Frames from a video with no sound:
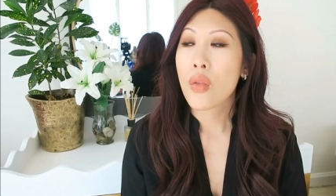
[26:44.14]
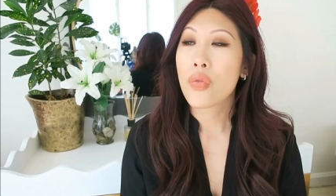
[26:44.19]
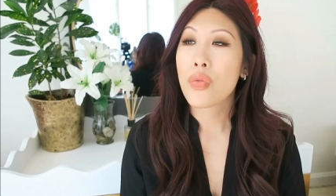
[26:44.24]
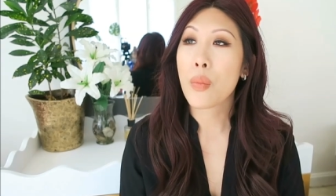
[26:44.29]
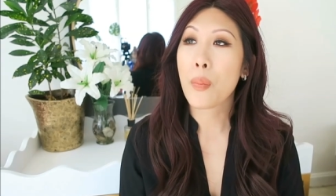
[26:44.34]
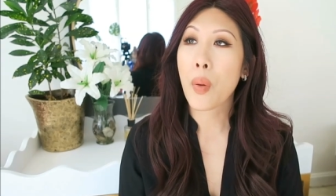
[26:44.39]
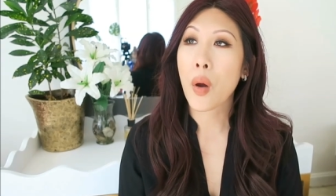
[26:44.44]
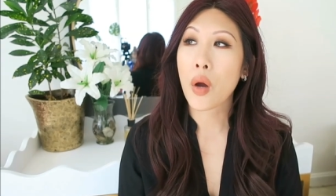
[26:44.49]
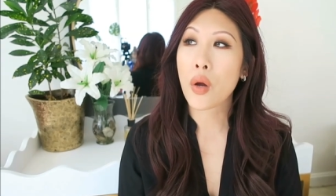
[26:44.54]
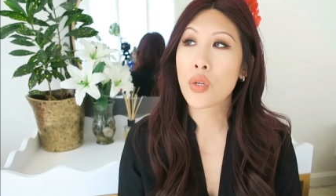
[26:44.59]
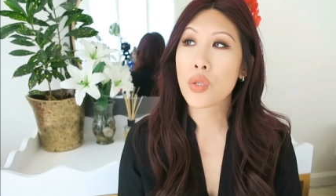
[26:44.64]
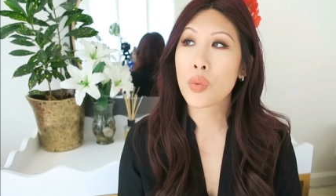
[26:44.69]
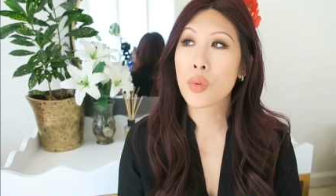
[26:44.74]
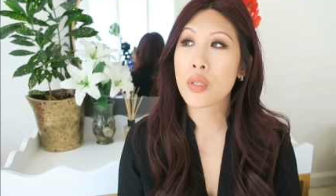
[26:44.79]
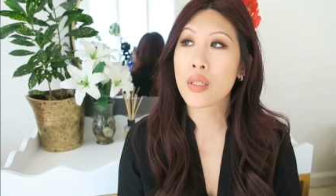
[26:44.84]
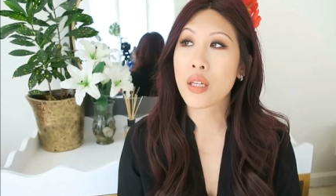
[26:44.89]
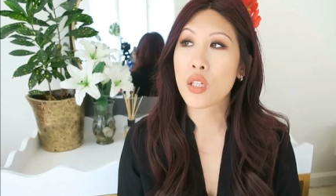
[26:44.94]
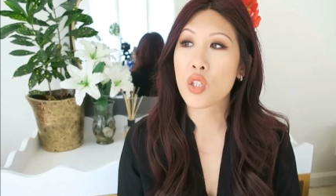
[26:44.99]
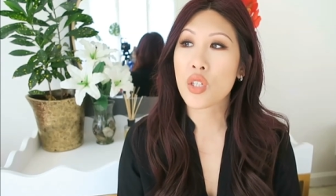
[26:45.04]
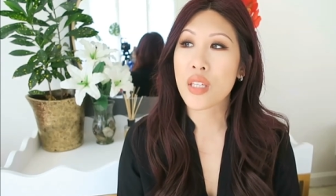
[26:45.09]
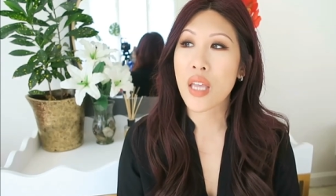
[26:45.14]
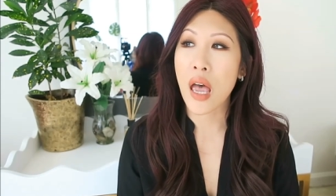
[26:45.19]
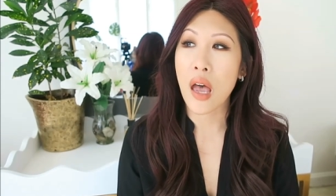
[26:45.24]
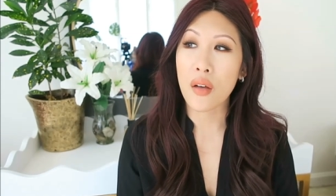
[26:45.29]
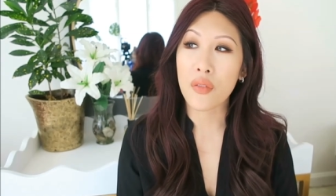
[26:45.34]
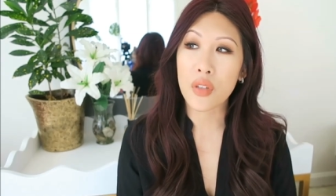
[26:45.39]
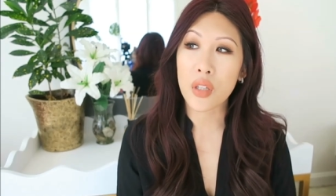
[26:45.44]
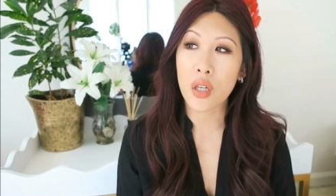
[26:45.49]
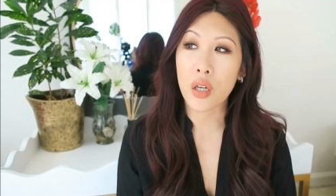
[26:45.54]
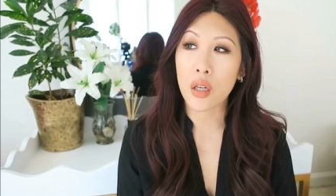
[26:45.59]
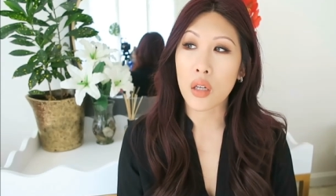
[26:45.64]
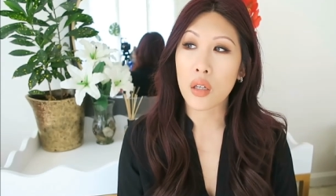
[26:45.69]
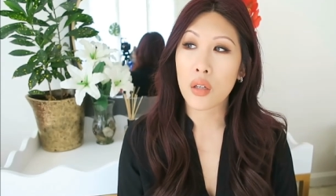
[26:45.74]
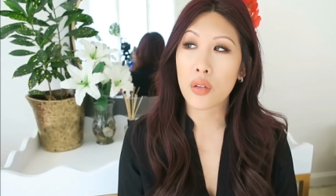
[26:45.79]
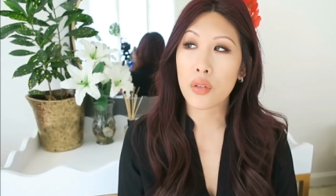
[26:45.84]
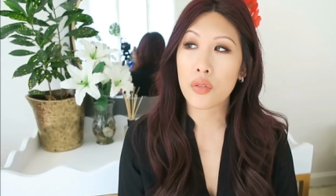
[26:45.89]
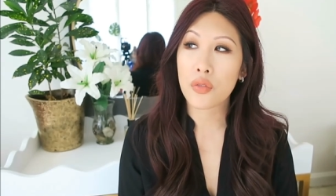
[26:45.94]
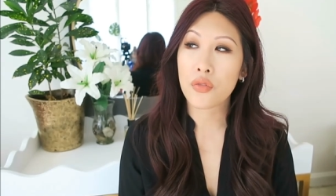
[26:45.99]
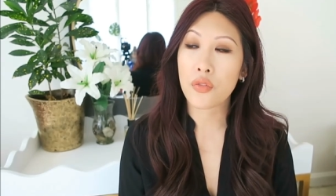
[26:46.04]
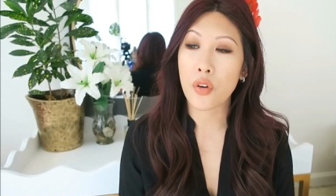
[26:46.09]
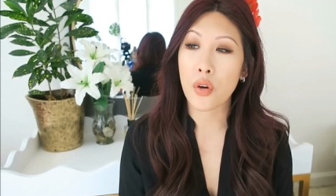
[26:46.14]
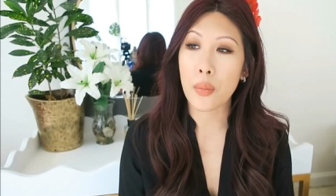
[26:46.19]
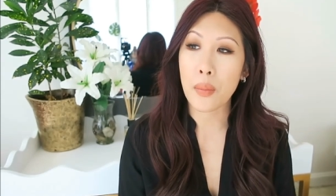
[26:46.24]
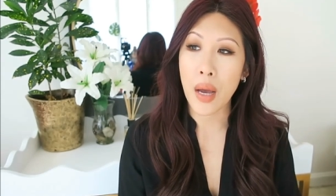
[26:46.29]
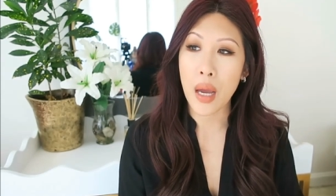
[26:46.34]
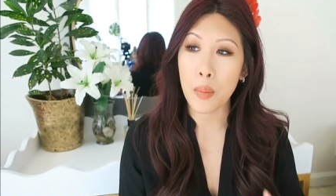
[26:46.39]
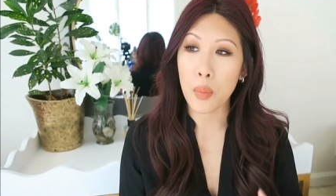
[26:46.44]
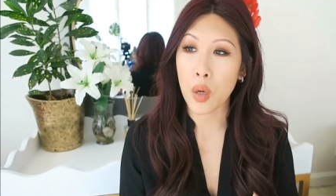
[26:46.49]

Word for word: the purse was like just heavier for my